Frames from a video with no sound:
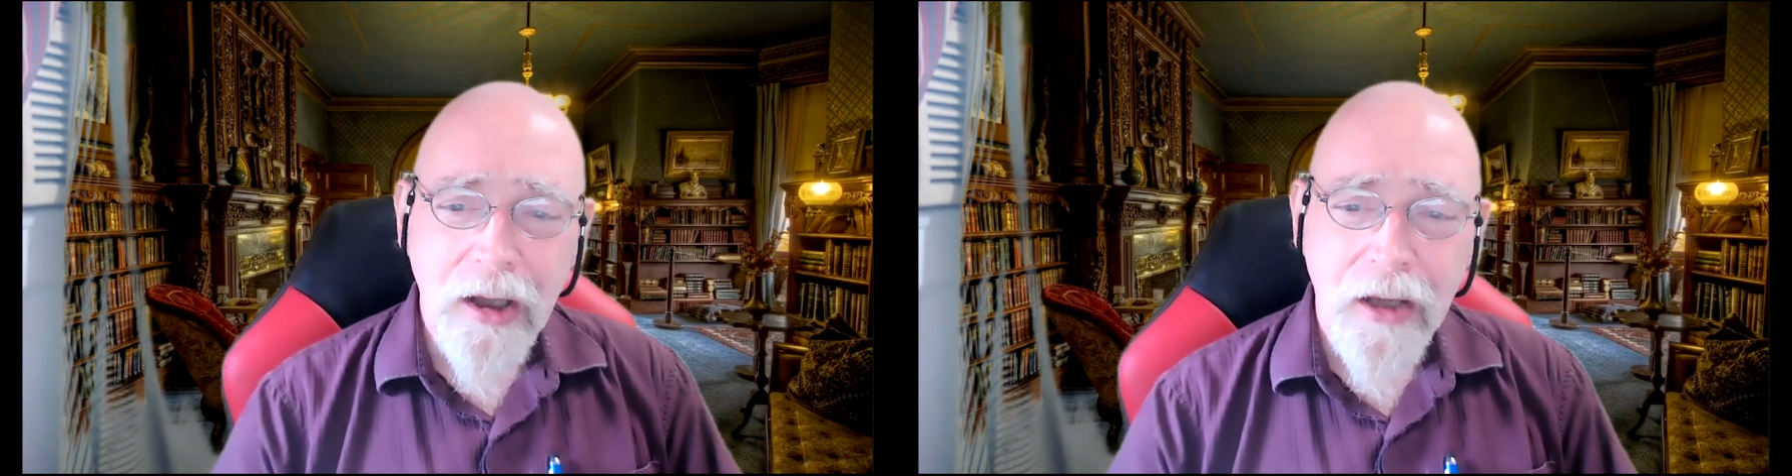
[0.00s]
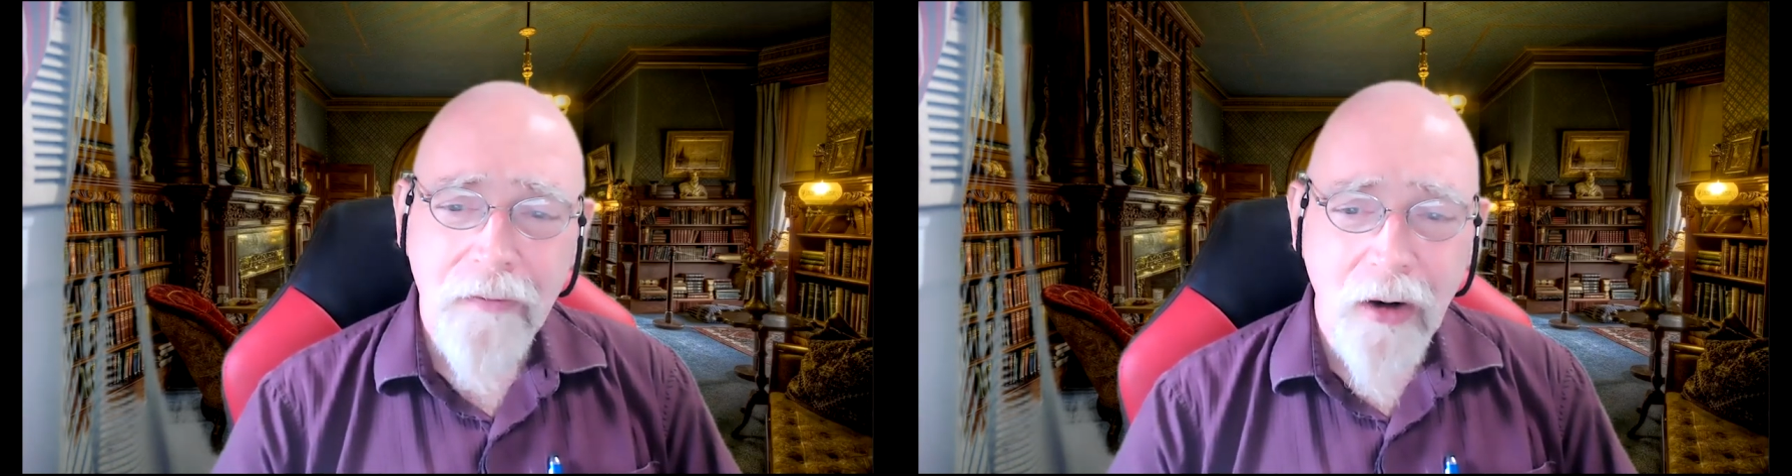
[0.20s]

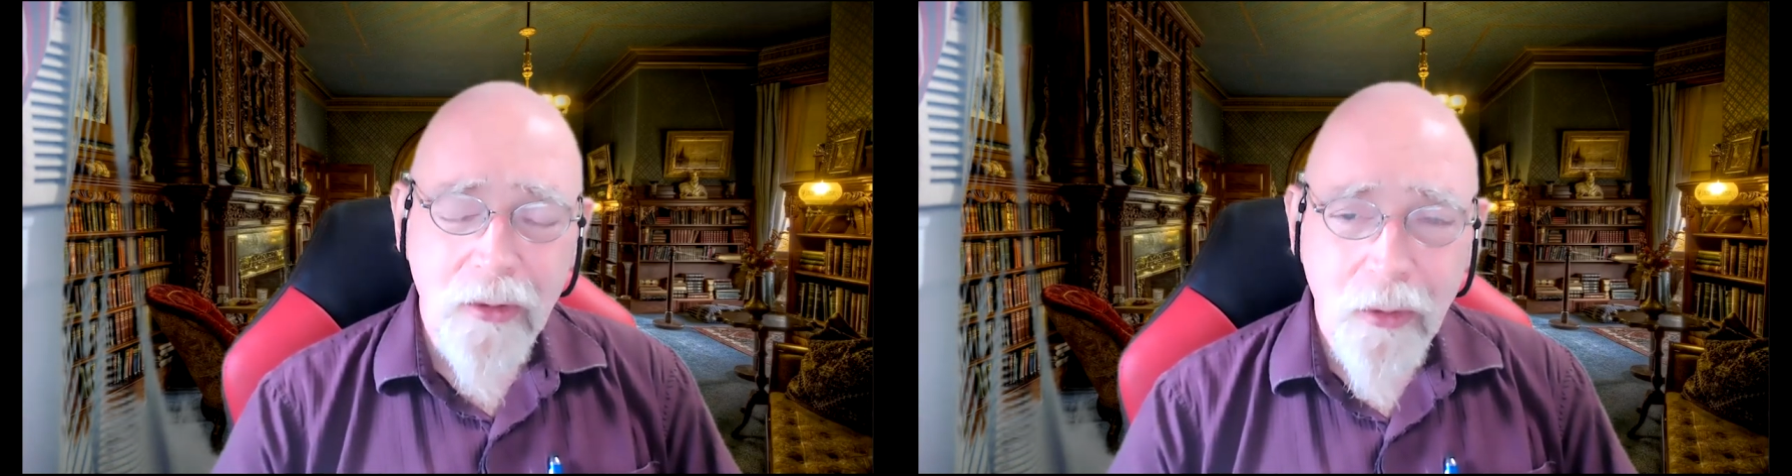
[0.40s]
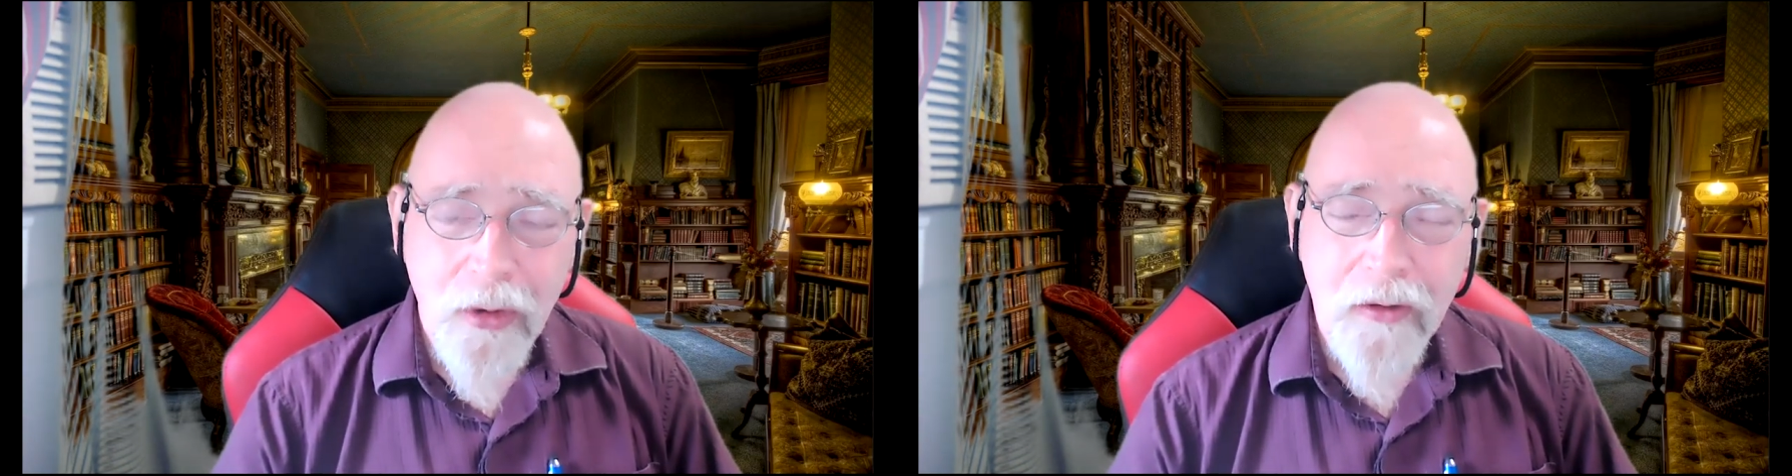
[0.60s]
if our
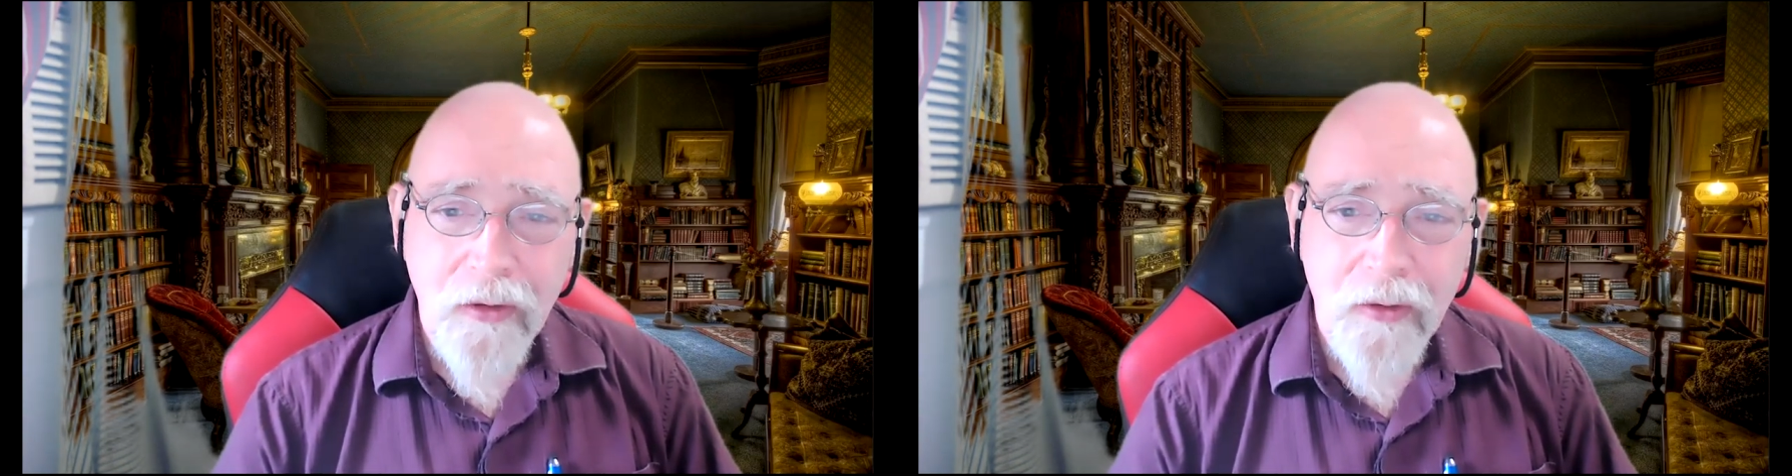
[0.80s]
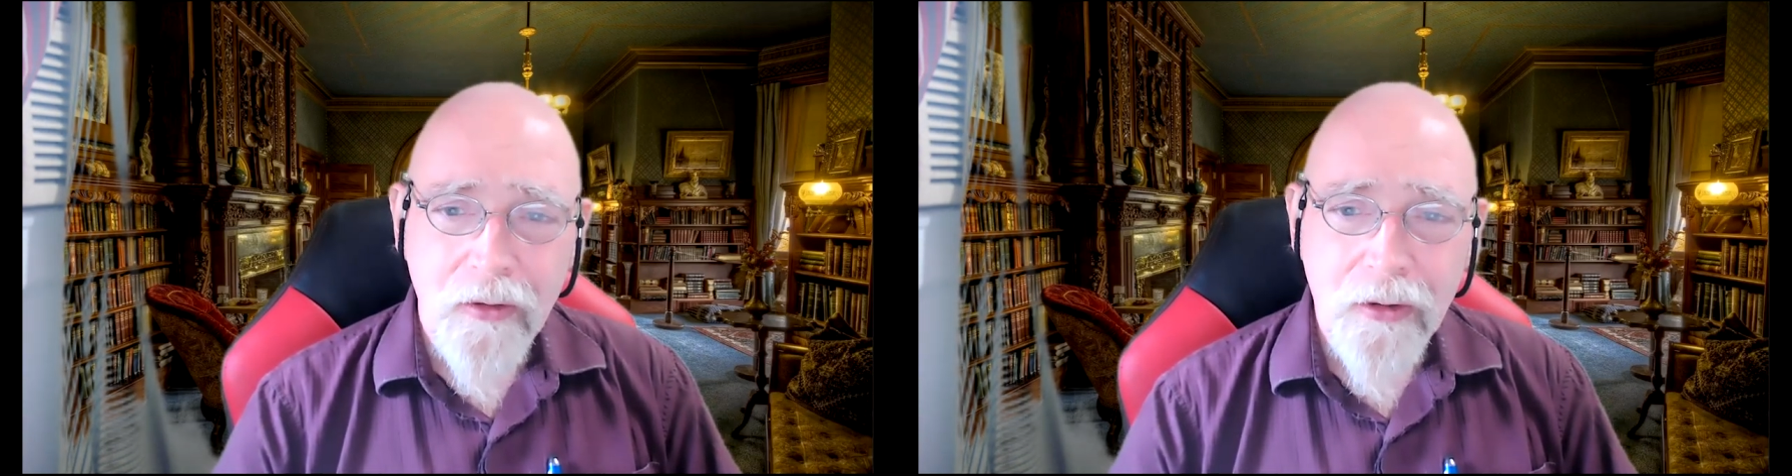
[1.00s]
only
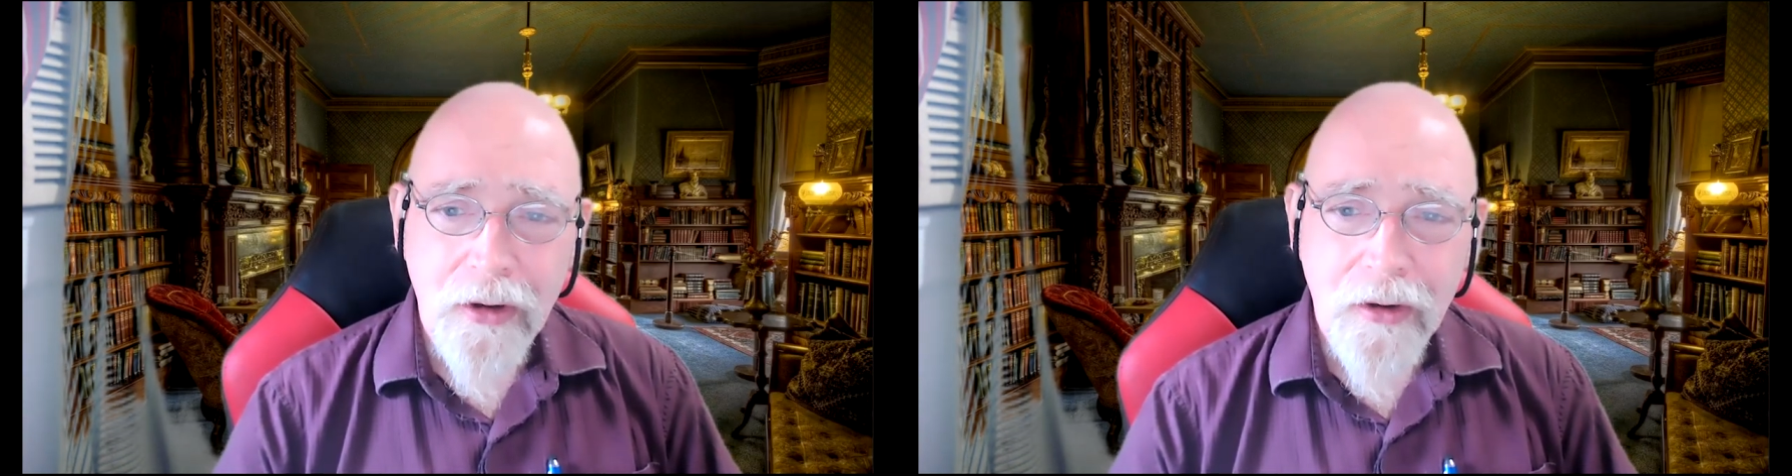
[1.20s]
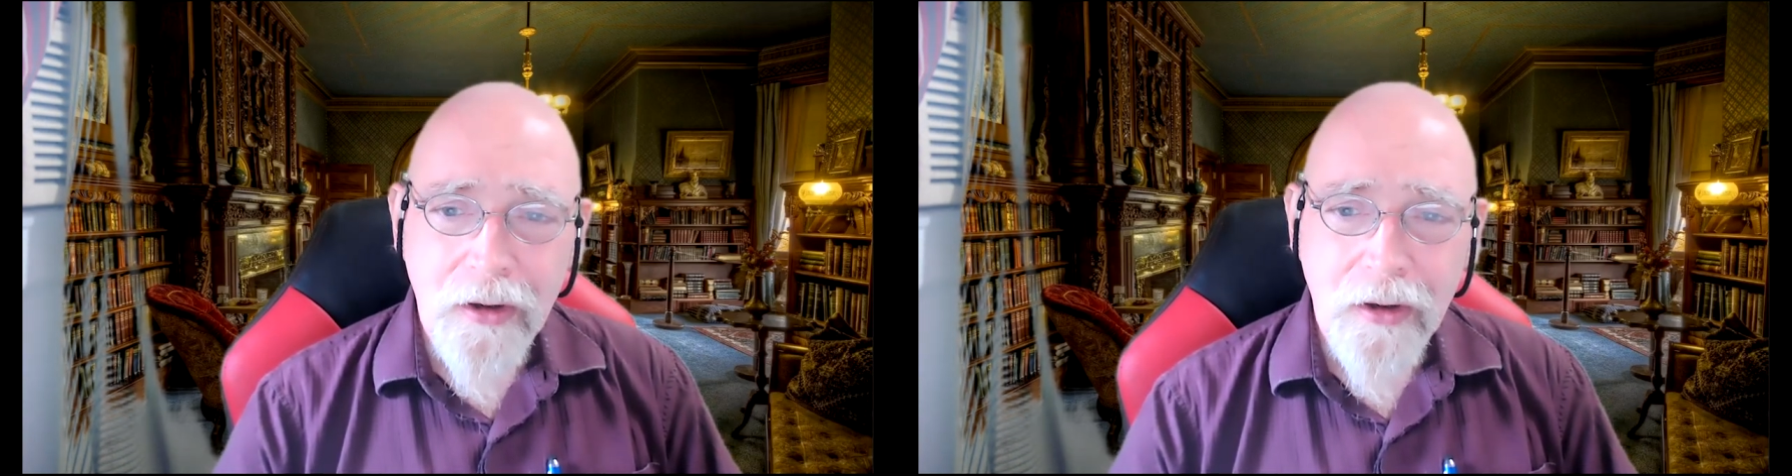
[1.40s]
tool